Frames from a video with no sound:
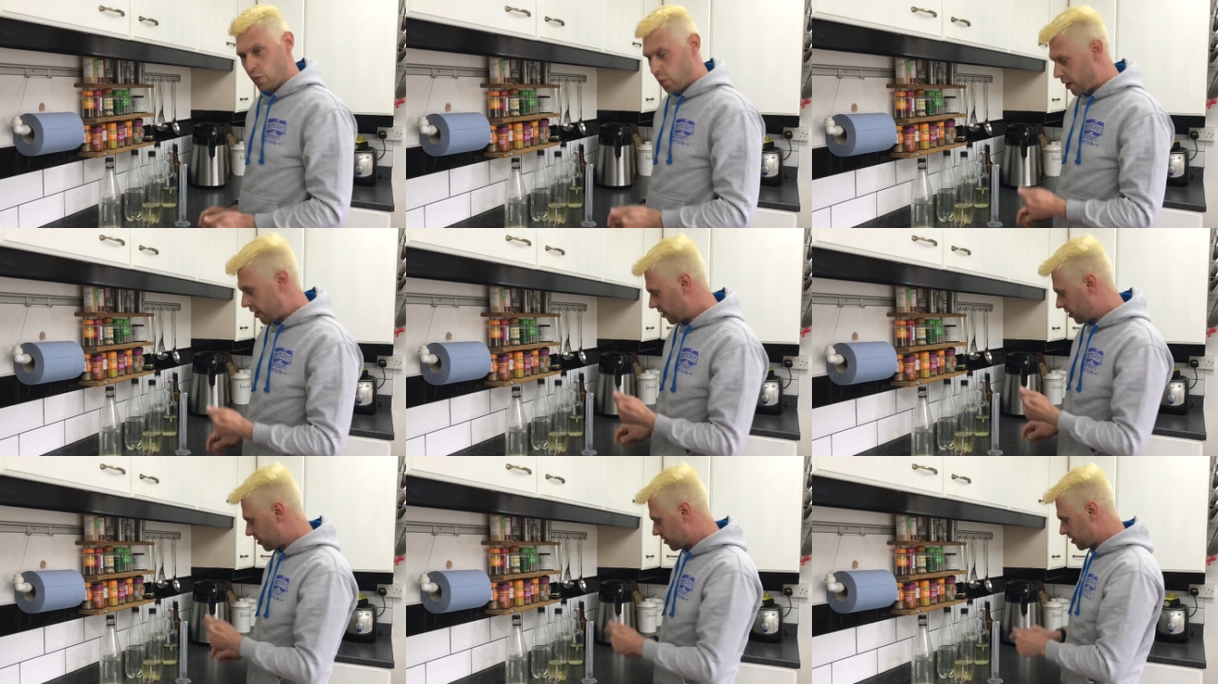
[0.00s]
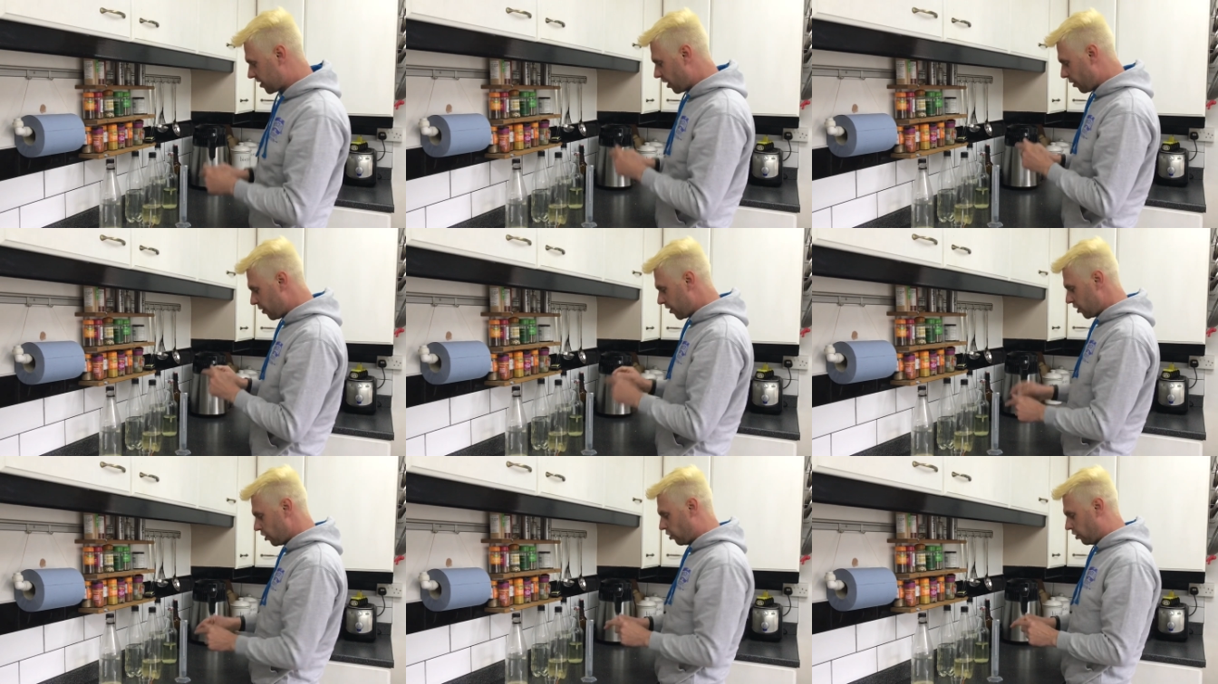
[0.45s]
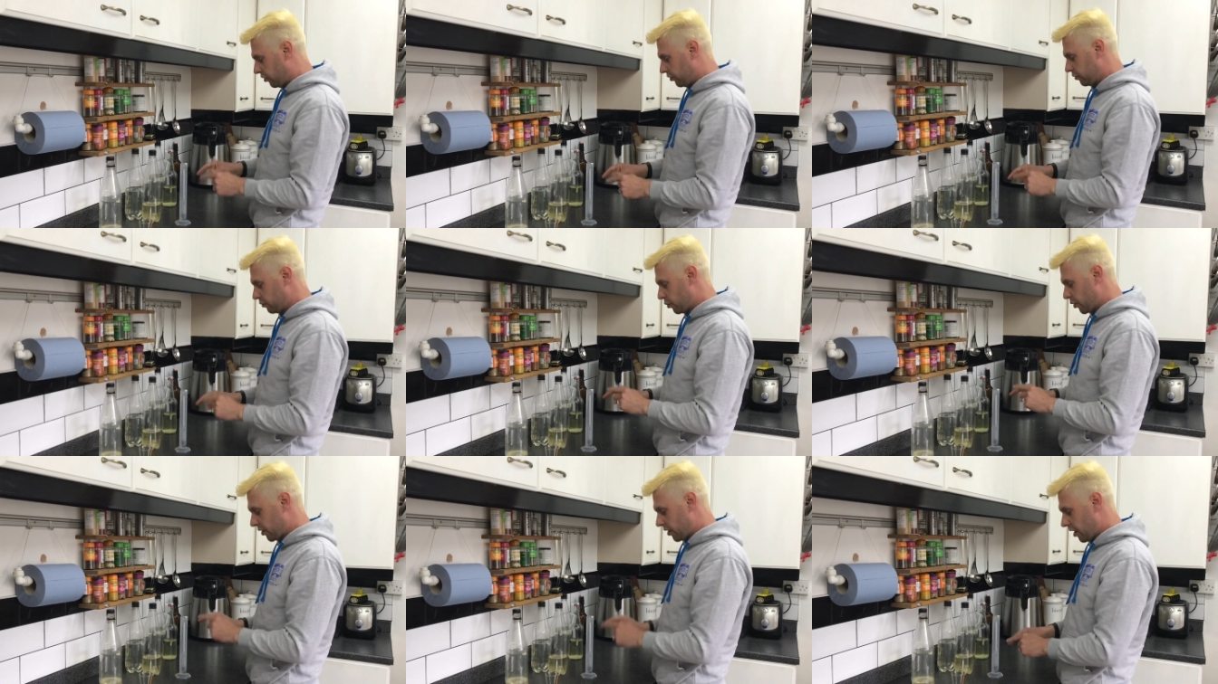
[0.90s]
weird's going
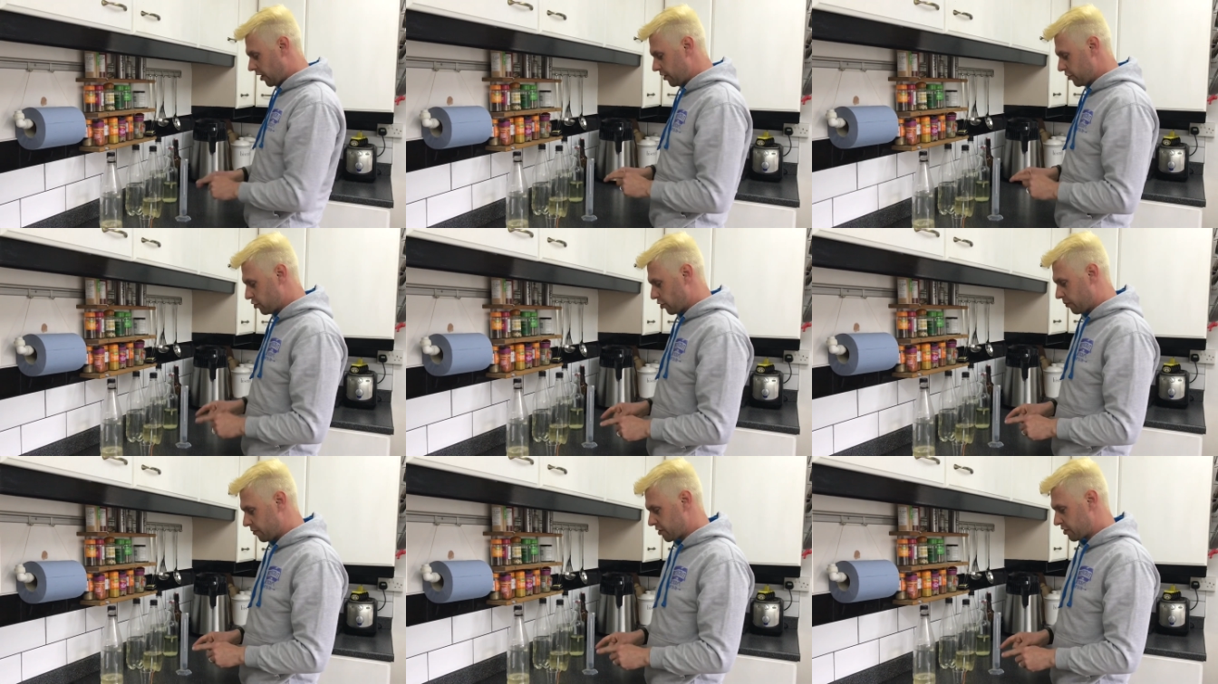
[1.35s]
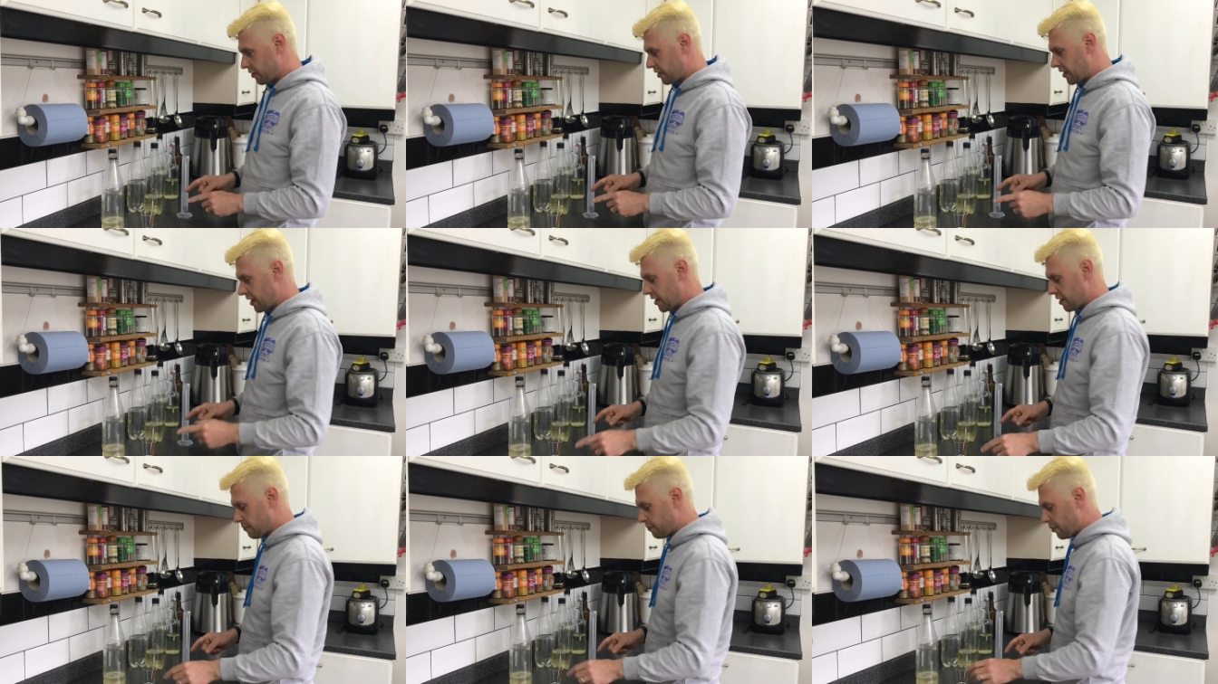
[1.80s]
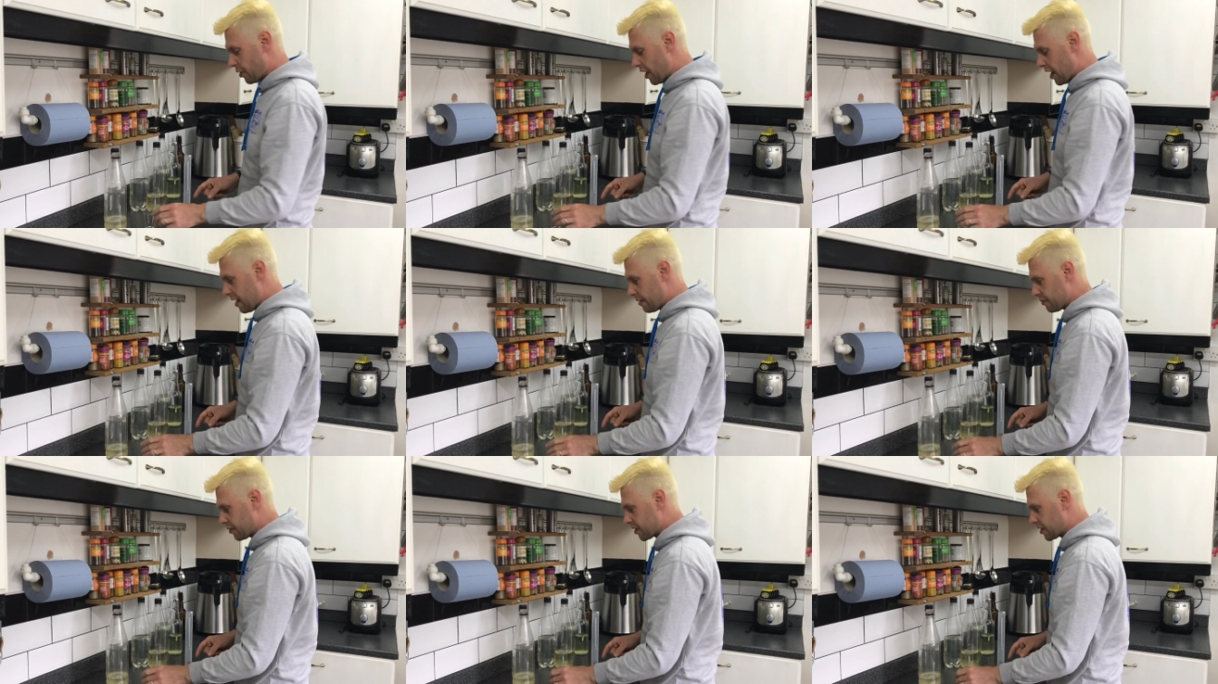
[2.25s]
on with the hydrometer in here.
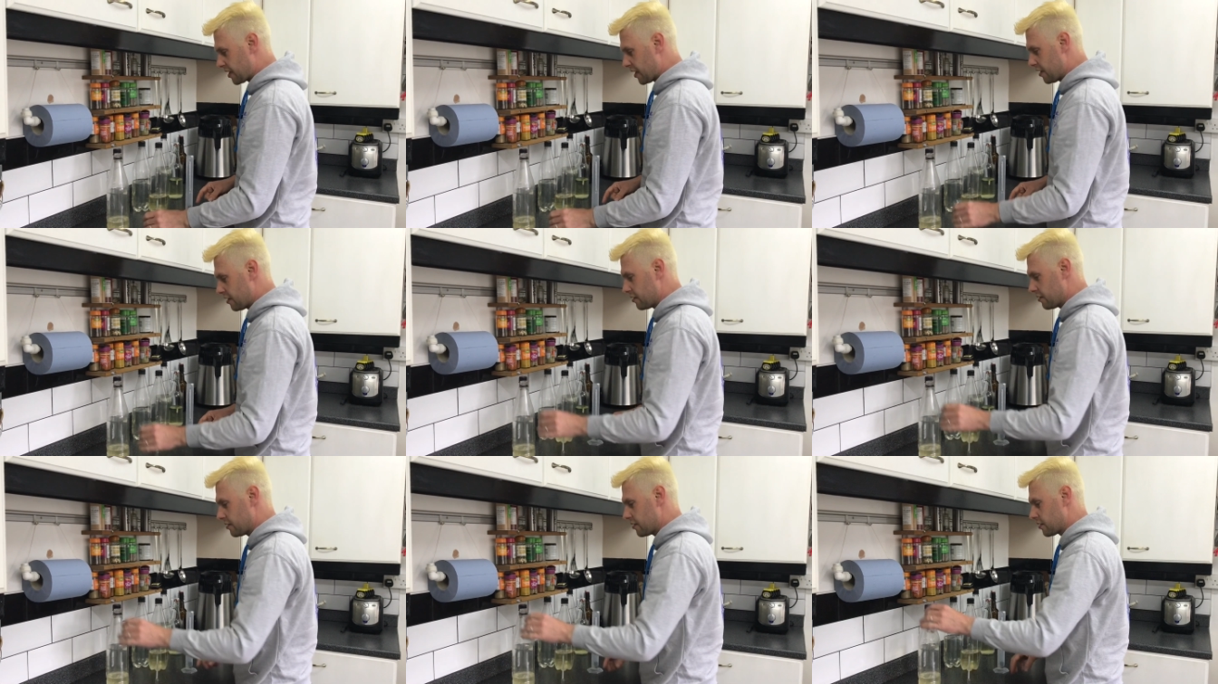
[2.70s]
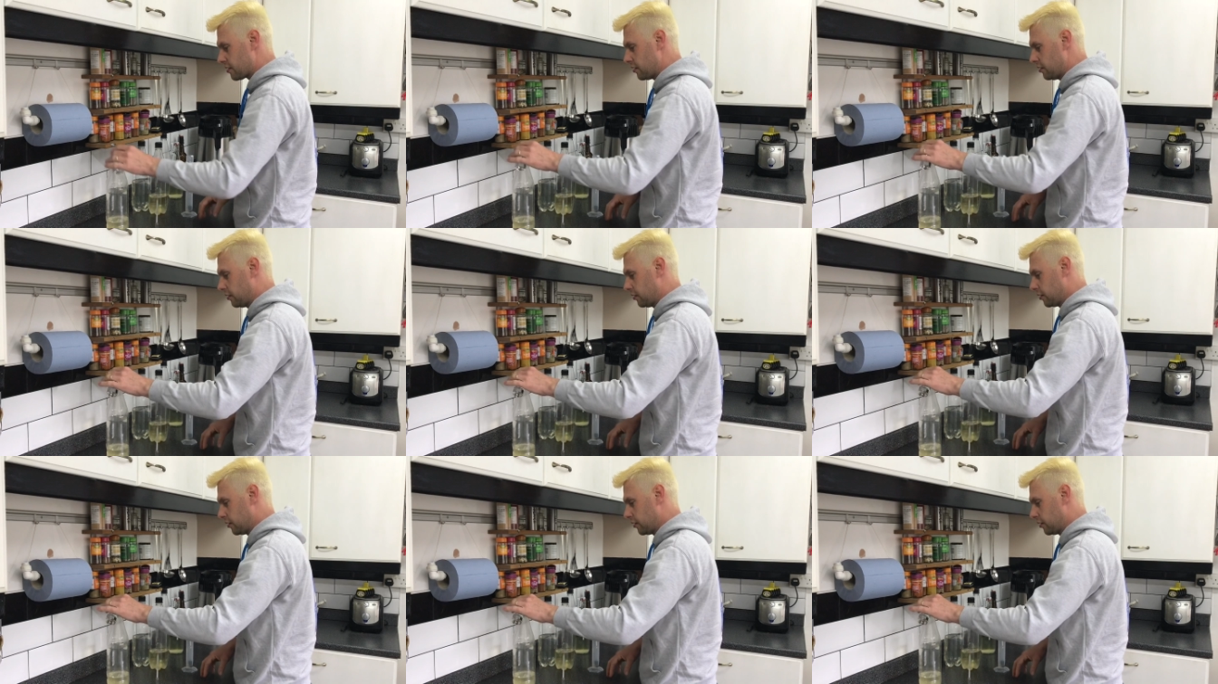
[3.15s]
Perhaps there's